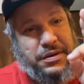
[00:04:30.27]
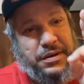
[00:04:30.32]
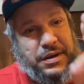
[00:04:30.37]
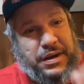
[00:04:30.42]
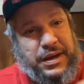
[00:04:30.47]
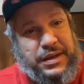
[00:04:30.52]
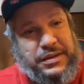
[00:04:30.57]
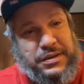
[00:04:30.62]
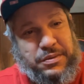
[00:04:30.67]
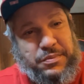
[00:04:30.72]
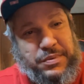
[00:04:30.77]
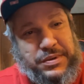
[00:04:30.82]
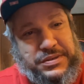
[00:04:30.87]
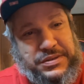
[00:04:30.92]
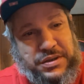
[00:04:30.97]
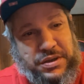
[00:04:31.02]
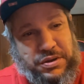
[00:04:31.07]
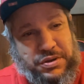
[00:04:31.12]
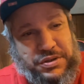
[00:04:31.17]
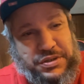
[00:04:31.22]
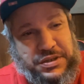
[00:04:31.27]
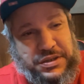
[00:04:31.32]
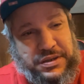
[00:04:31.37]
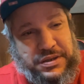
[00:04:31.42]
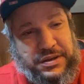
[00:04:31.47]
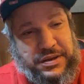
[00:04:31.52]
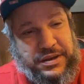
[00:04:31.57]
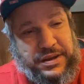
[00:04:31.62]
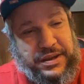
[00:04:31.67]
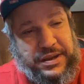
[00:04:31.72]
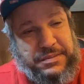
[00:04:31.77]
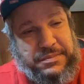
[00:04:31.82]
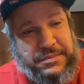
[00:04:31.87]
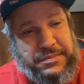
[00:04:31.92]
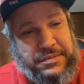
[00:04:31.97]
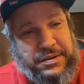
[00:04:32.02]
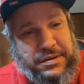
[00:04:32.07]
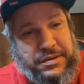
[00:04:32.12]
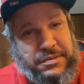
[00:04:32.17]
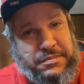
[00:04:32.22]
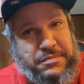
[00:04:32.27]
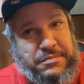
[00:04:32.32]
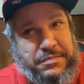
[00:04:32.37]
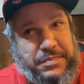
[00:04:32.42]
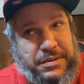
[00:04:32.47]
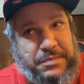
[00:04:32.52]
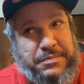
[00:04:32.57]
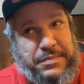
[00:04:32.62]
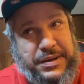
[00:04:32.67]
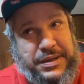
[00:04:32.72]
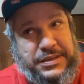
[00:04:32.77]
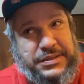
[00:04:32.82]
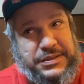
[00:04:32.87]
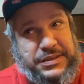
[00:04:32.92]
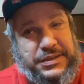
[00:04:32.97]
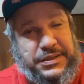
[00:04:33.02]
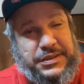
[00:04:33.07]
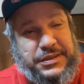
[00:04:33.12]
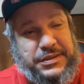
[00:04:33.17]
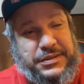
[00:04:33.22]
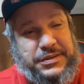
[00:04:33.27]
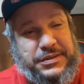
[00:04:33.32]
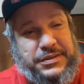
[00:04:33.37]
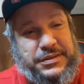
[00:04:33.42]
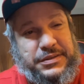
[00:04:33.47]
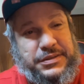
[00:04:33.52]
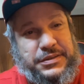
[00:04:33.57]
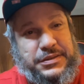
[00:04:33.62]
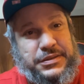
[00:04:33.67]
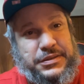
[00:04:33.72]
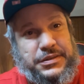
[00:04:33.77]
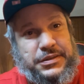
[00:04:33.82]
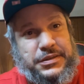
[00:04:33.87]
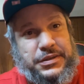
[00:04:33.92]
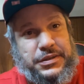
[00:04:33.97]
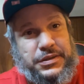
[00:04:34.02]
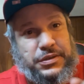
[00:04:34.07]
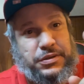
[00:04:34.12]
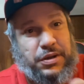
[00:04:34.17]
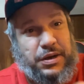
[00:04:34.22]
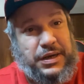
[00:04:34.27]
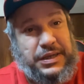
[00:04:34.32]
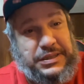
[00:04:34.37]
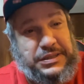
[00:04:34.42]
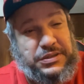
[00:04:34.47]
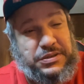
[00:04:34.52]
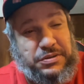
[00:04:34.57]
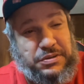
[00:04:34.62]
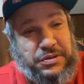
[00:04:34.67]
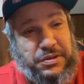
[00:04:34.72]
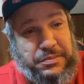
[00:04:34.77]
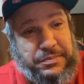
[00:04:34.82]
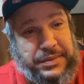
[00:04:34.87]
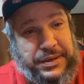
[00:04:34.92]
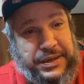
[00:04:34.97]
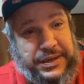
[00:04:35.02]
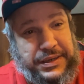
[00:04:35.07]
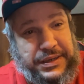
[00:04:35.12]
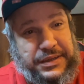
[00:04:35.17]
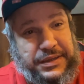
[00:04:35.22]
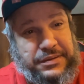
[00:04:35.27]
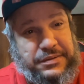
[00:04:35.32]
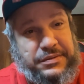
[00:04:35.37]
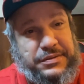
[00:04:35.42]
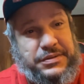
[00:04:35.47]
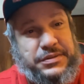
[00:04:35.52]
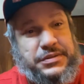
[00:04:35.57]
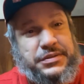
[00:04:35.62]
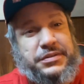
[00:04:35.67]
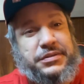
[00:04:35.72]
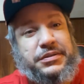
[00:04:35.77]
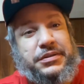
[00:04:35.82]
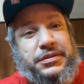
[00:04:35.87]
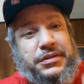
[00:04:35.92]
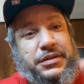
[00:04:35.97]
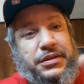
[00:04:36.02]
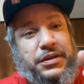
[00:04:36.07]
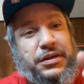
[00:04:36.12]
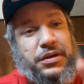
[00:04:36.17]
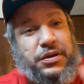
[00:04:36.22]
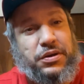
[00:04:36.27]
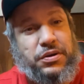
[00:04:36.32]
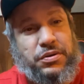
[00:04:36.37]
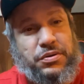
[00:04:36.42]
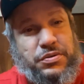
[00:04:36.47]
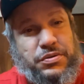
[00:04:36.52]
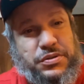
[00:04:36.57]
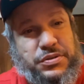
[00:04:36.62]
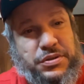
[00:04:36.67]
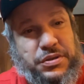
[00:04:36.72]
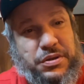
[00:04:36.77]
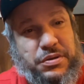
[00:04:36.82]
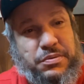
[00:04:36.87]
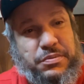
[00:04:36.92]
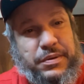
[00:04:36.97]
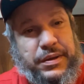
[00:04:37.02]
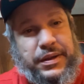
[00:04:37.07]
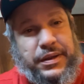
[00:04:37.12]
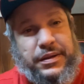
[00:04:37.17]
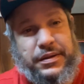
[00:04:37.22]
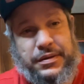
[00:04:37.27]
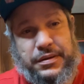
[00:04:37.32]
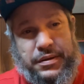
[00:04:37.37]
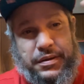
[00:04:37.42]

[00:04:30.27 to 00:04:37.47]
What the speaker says: Let the resolution be blessed to you. Don't listen to nobody else. Lose your weight.